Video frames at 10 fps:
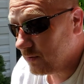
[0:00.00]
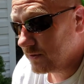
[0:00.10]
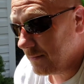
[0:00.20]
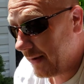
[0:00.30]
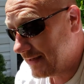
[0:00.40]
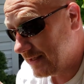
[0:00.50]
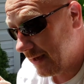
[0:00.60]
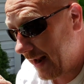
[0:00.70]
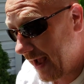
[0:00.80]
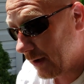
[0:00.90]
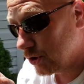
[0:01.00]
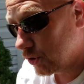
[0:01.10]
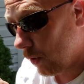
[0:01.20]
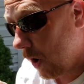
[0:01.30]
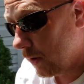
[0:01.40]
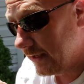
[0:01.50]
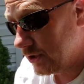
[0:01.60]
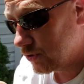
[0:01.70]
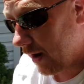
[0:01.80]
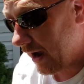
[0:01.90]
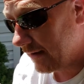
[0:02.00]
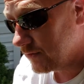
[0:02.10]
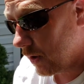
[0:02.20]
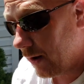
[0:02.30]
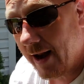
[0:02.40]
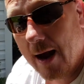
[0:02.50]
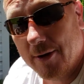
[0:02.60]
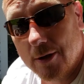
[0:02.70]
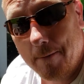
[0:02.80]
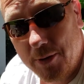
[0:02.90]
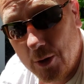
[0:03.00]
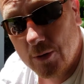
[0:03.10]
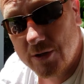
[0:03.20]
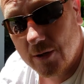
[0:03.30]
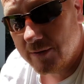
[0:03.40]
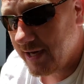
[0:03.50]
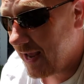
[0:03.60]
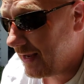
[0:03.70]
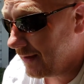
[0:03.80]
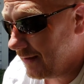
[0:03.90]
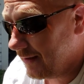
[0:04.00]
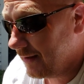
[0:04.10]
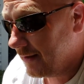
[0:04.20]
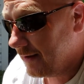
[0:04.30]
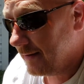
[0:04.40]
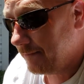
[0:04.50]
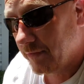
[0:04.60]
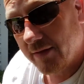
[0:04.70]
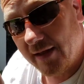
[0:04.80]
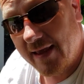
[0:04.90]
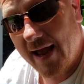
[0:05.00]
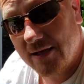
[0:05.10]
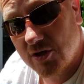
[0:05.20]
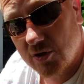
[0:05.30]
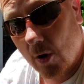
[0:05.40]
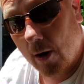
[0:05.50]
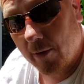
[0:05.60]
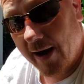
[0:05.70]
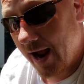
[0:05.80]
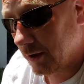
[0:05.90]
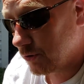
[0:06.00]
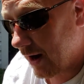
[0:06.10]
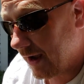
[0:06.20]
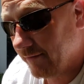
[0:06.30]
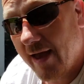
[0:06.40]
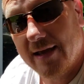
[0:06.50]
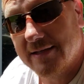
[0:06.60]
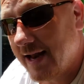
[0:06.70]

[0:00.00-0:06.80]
what's amazing and how strong these drives are and how much abuse they'll take. That starboard out drive hasn't